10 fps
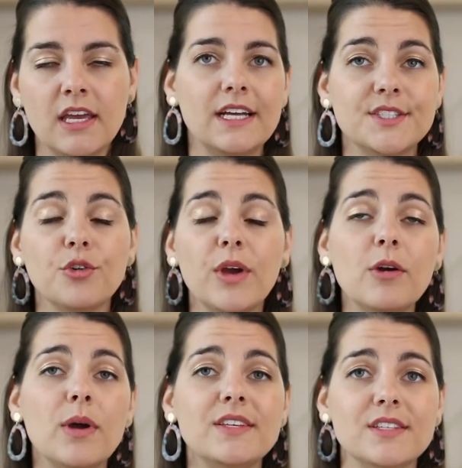It's a
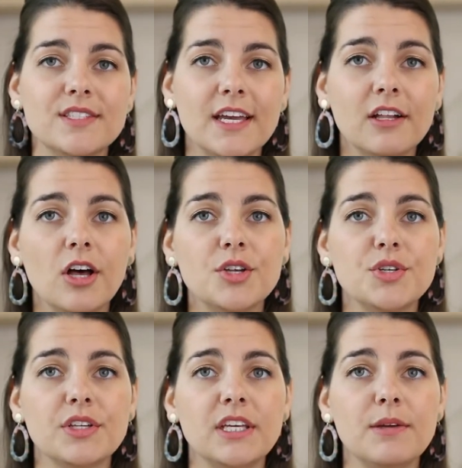great way to
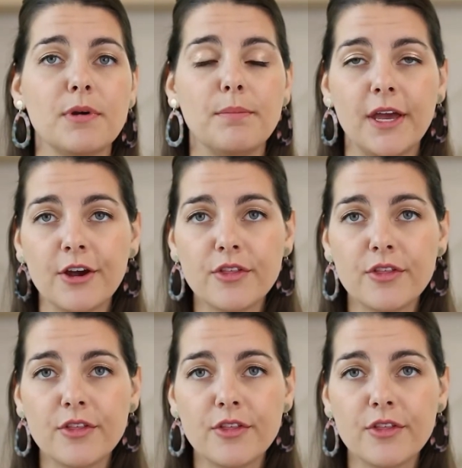psychologically prepare